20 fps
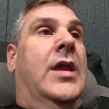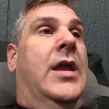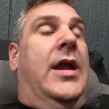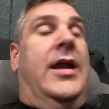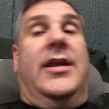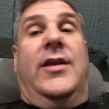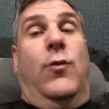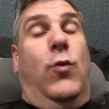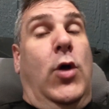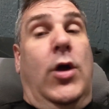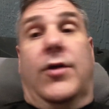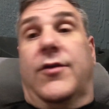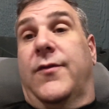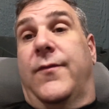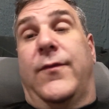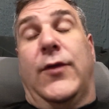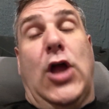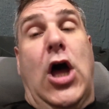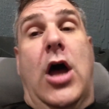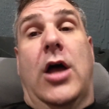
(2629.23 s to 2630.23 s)
And it works
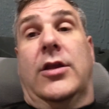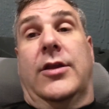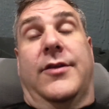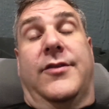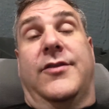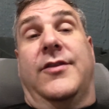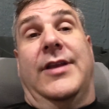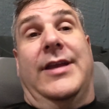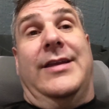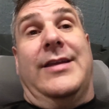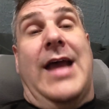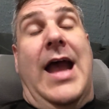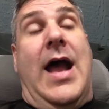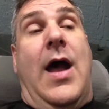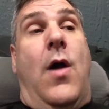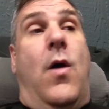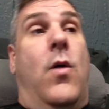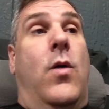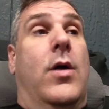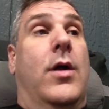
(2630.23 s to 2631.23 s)
flawlessly
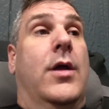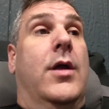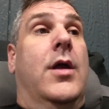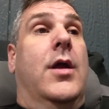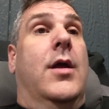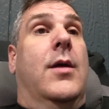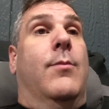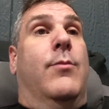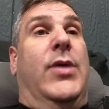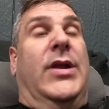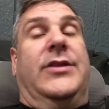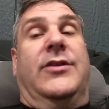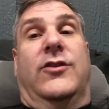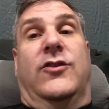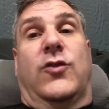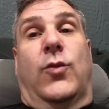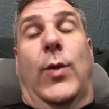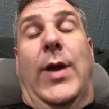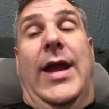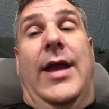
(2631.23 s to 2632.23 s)
now. But the
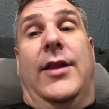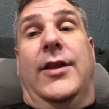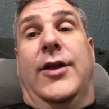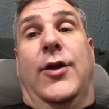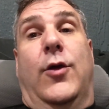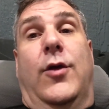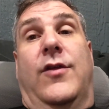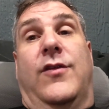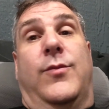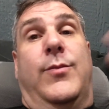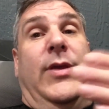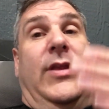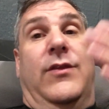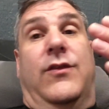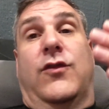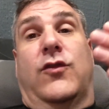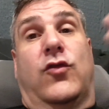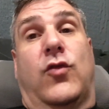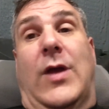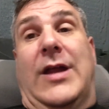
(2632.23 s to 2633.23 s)
derailleur has been
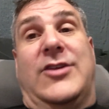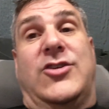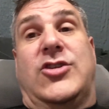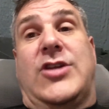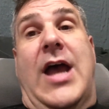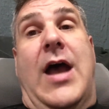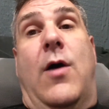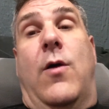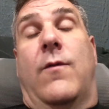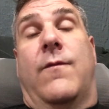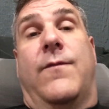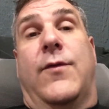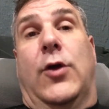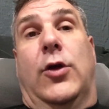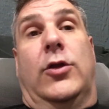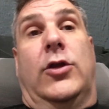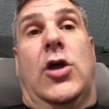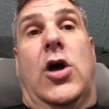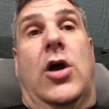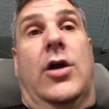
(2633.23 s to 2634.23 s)
stretched out
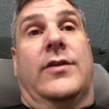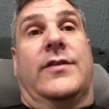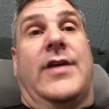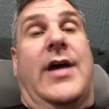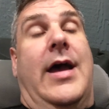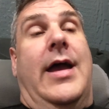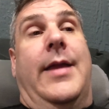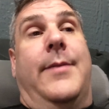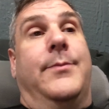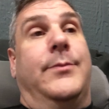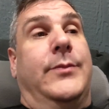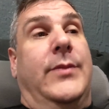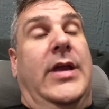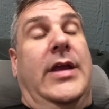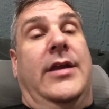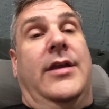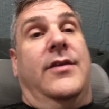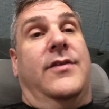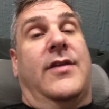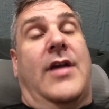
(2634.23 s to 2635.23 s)
for a long time.
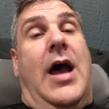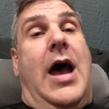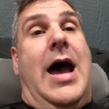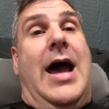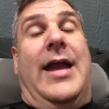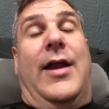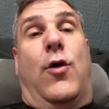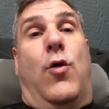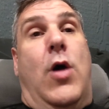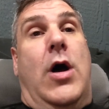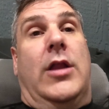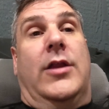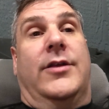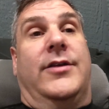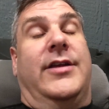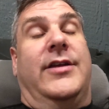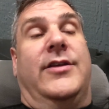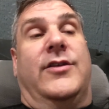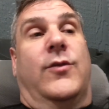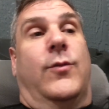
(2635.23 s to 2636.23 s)
And it's a
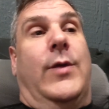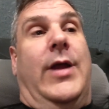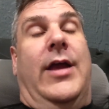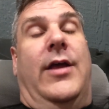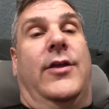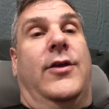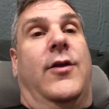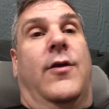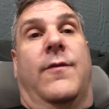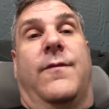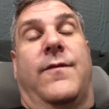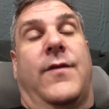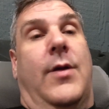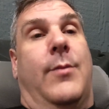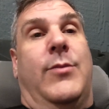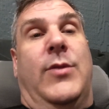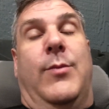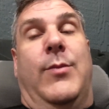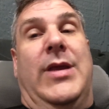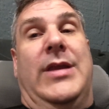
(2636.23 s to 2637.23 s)
high-quality derailleur
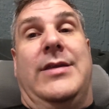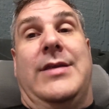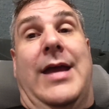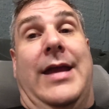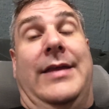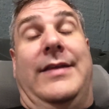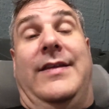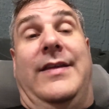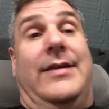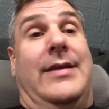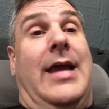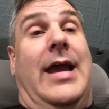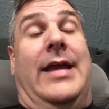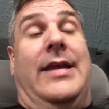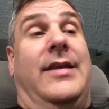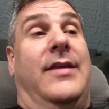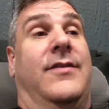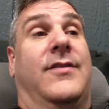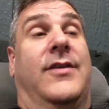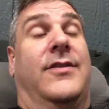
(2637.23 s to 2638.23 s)
from the
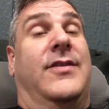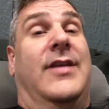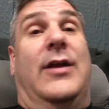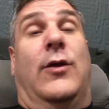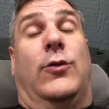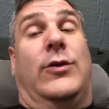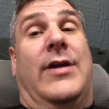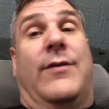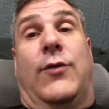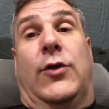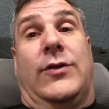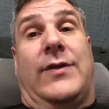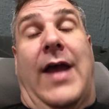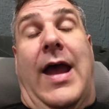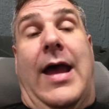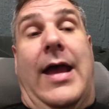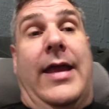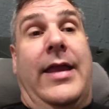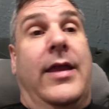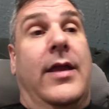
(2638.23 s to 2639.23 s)
mid-1990s. This thing will never
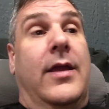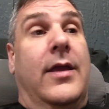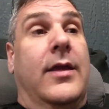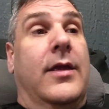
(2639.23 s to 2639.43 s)
die.